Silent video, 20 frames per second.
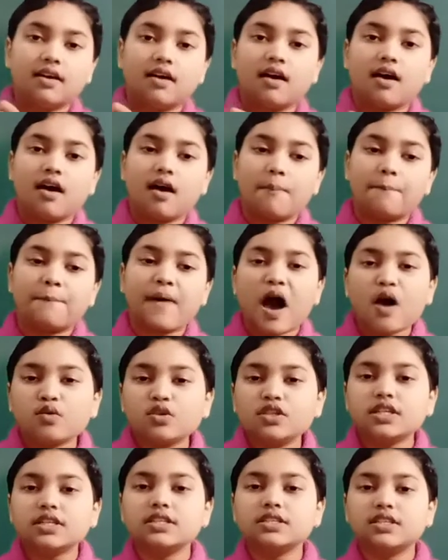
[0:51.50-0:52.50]

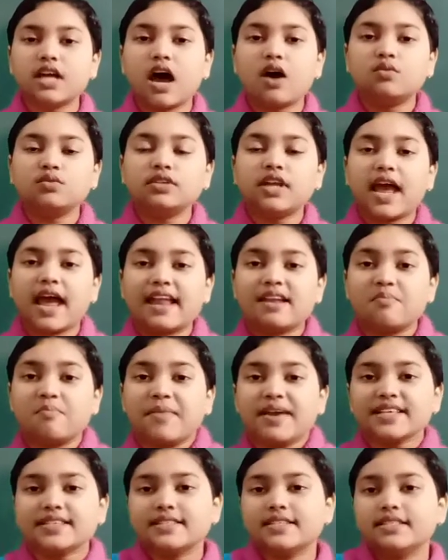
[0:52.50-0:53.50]
powdered down and
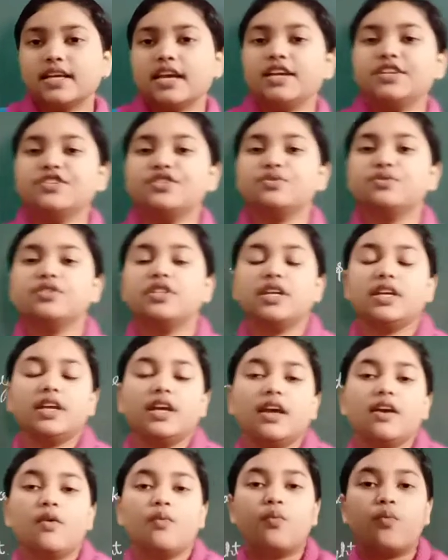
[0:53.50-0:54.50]
mixed into
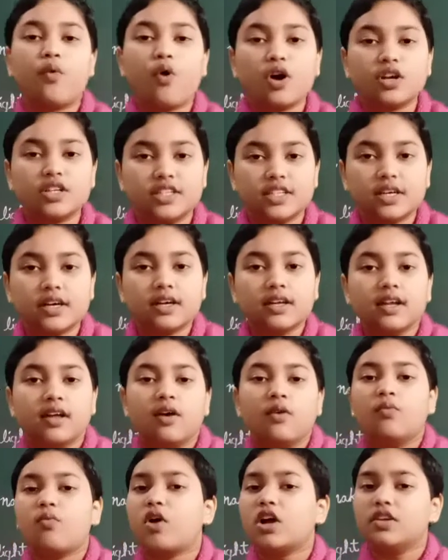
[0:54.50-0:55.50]
the water,
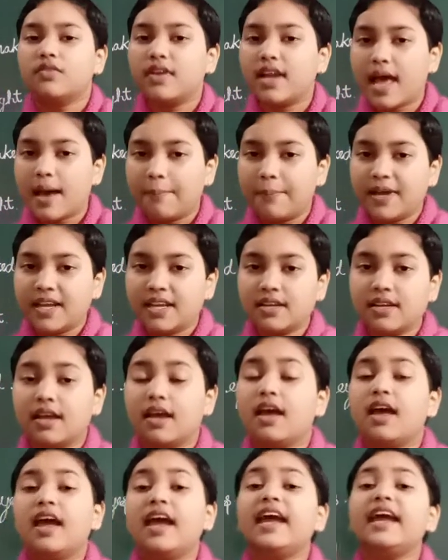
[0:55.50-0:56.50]
what will happen?
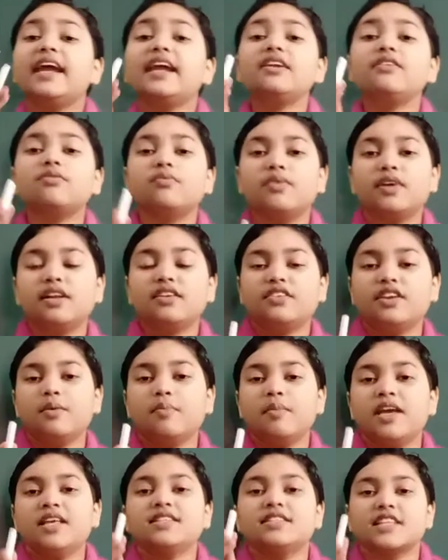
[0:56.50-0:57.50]
It will
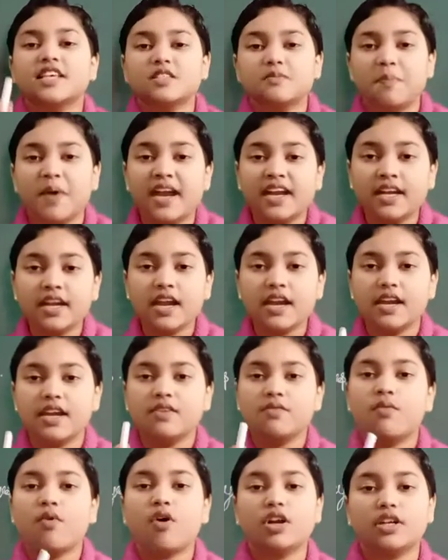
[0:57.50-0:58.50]
remain suspended
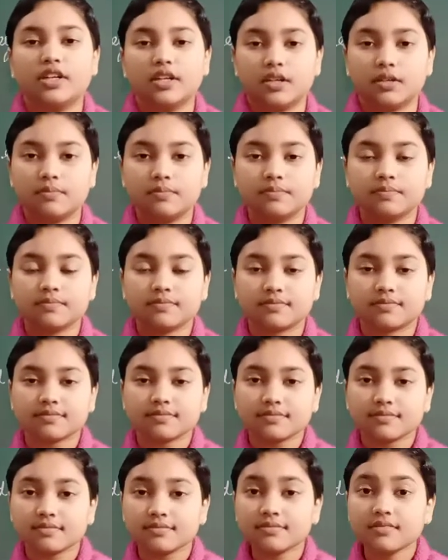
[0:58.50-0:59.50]
in water.
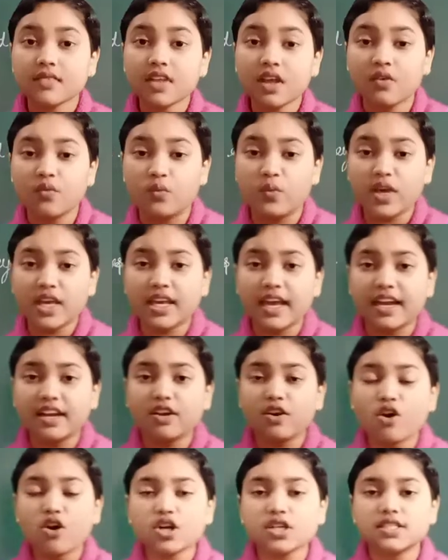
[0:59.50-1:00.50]
We
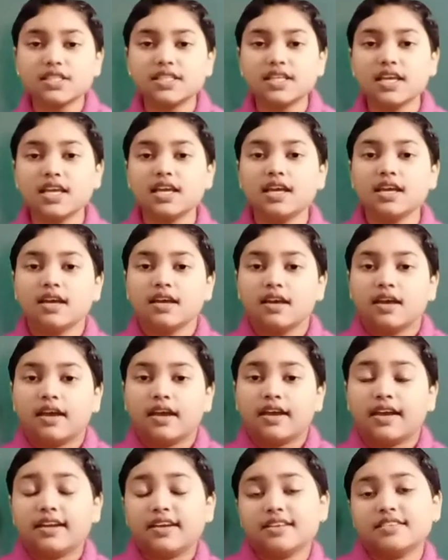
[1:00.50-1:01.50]
cannot see
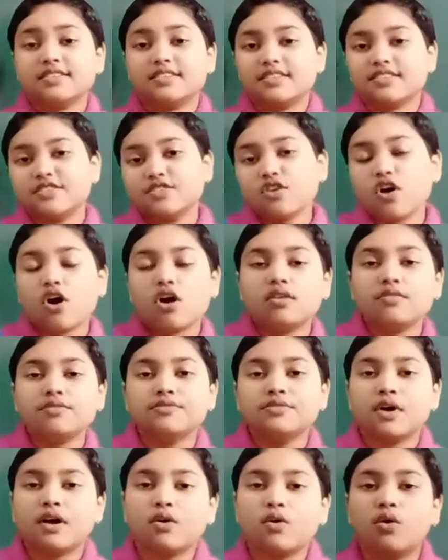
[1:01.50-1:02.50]
it is
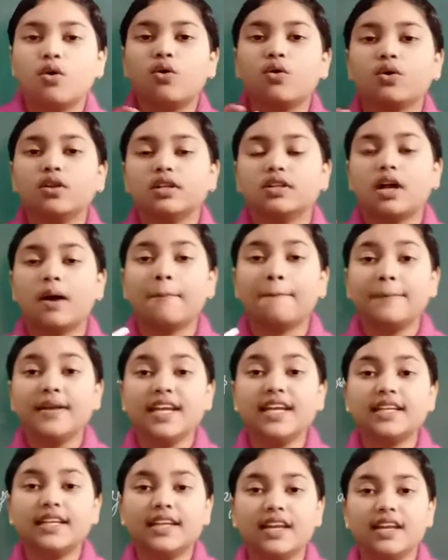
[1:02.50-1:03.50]
dissolved whole
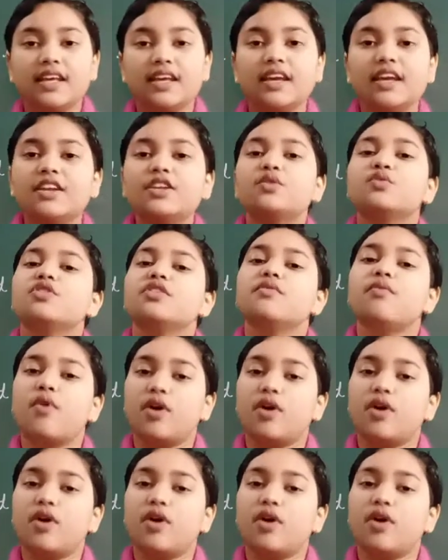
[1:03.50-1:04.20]
completely into the